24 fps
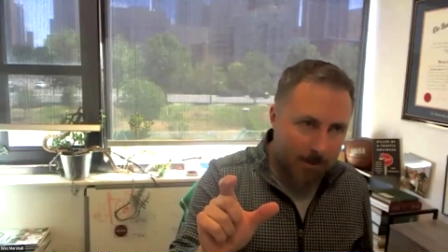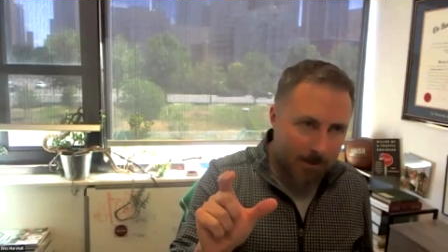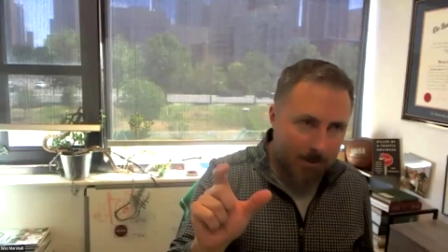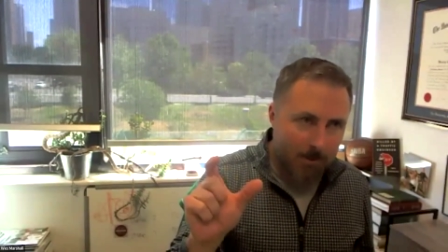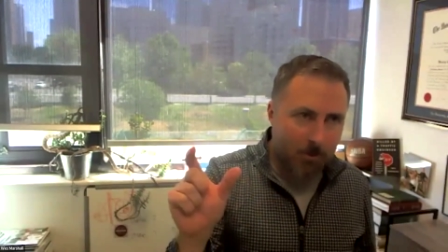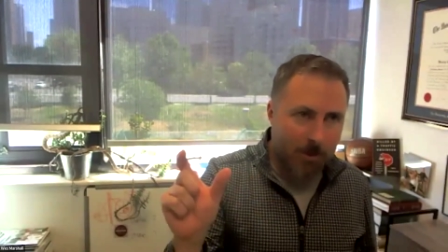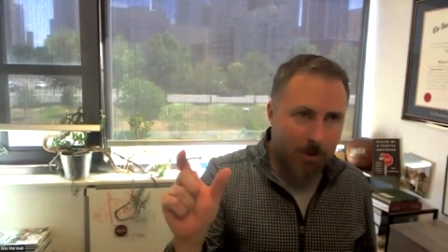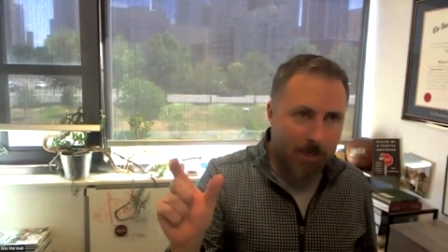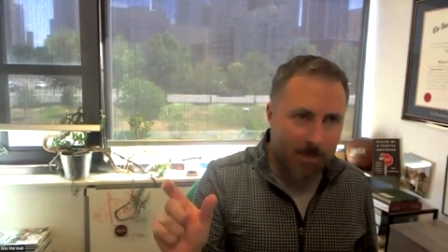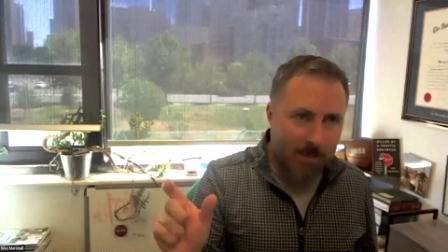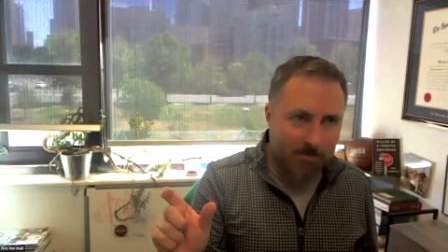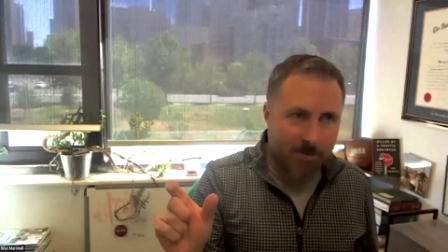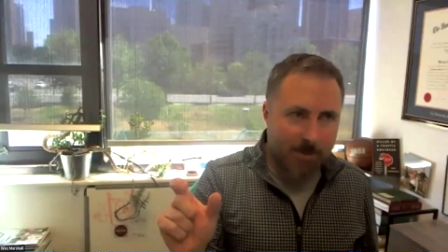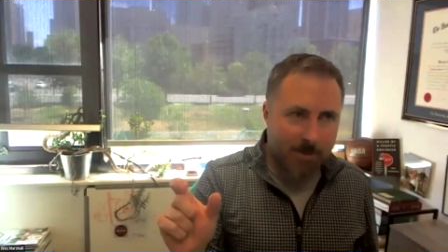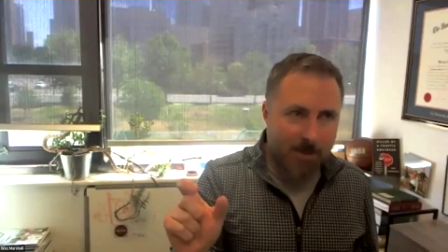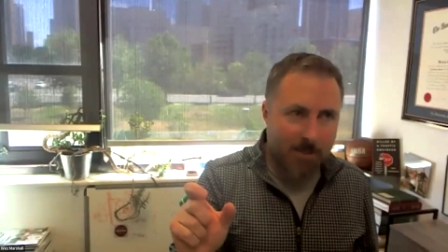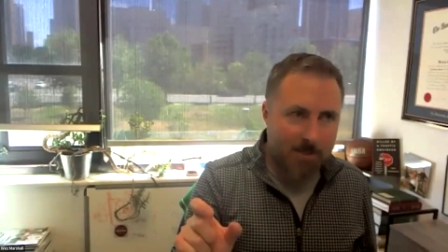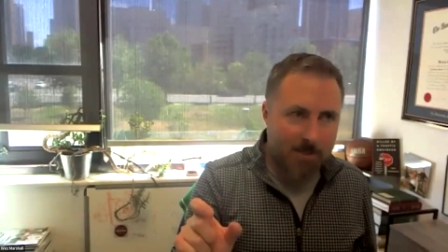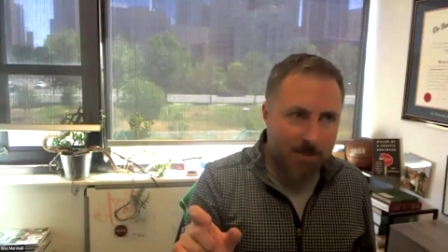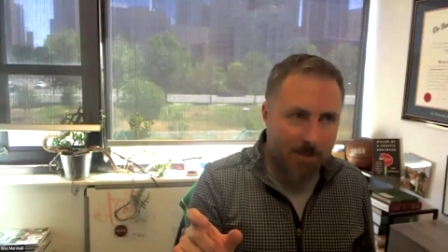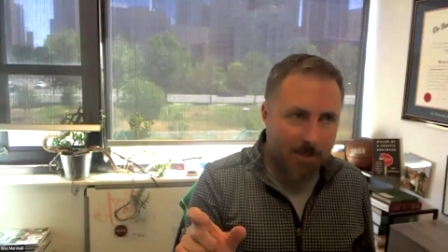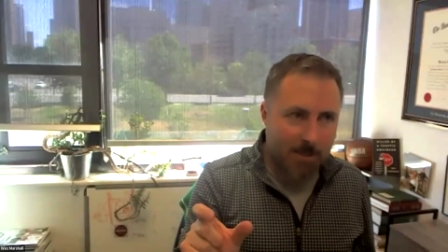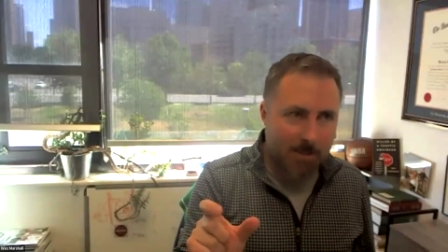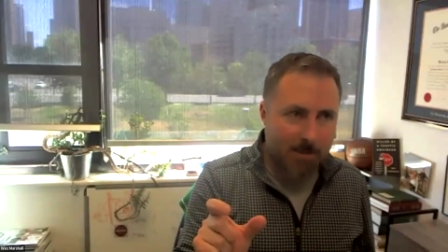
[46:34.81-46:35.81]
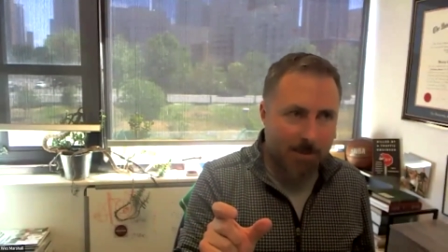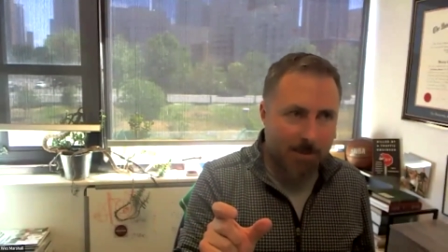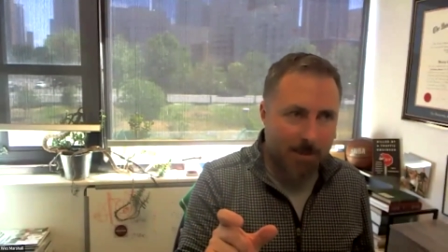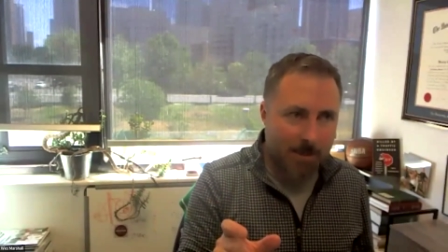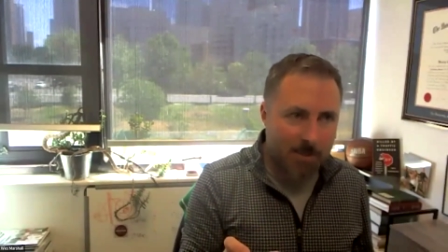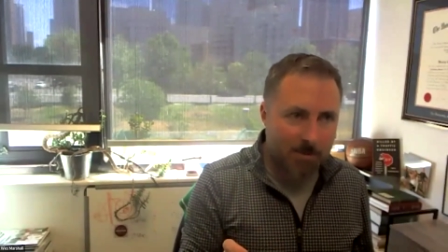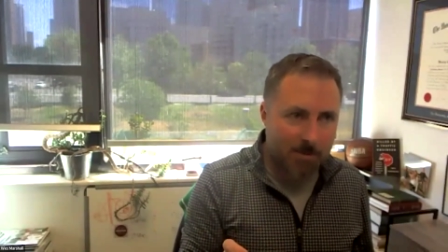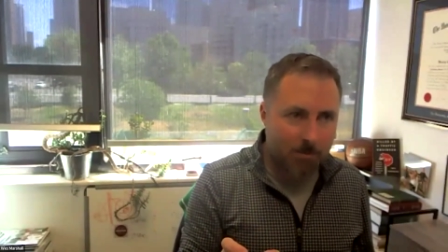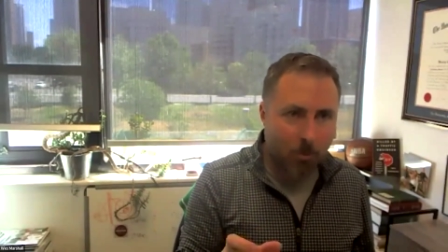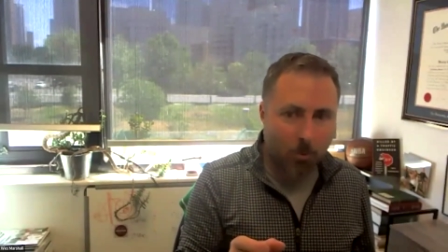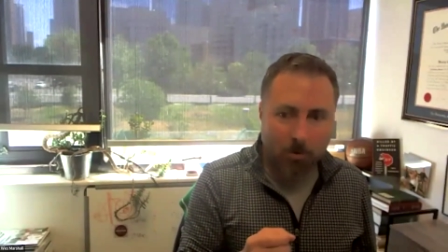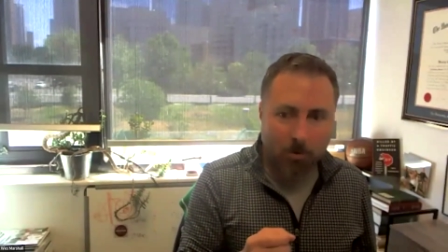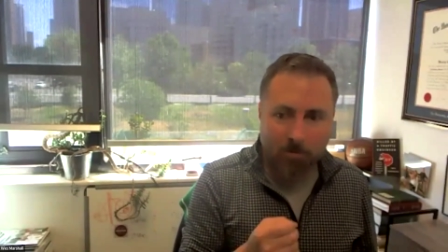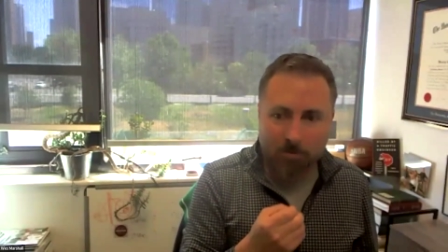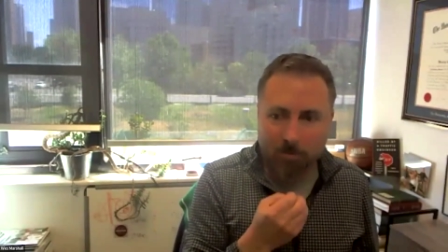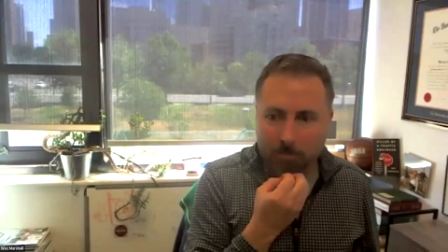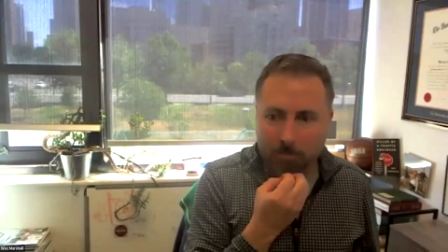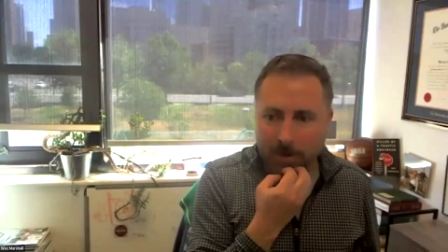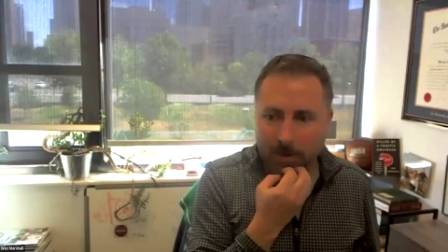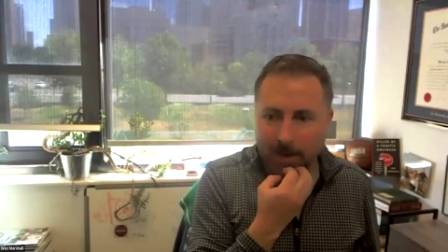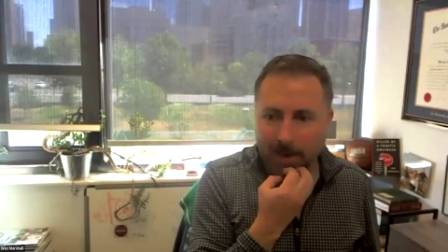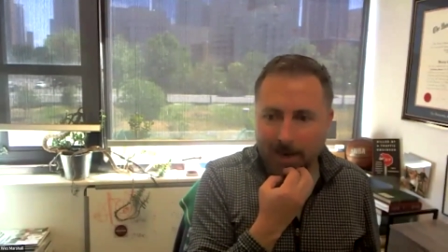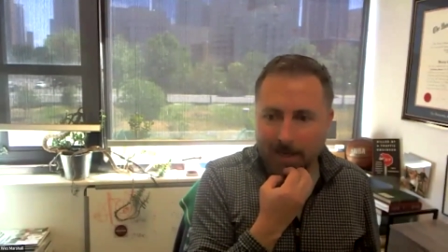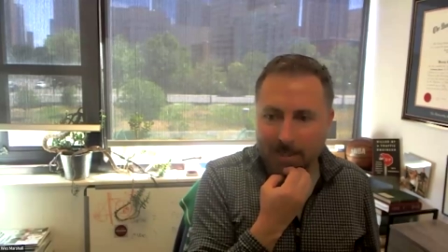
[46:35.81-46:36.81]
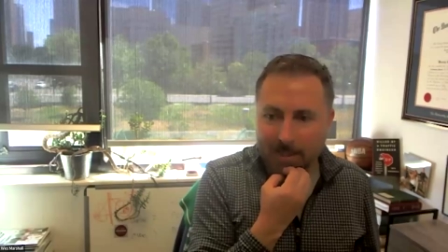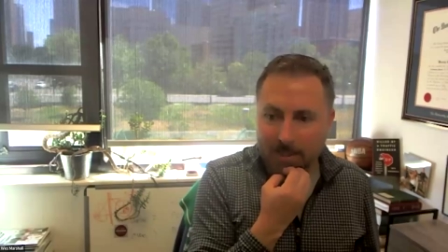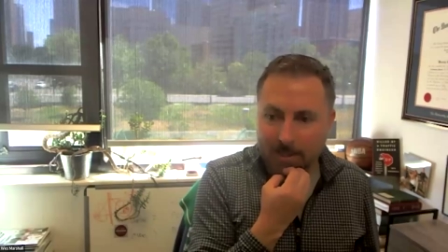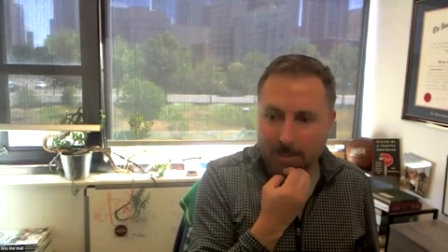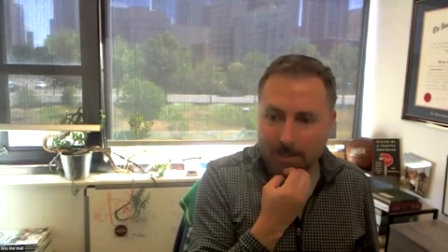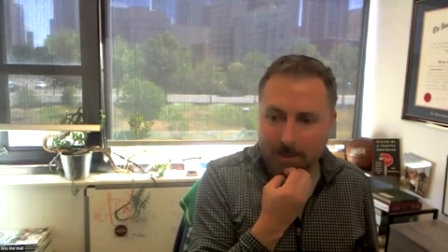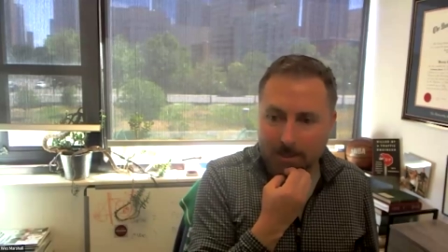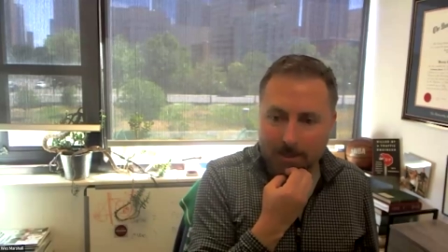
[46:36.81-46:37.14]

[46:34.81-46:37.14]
trying to find a city that is more of a match.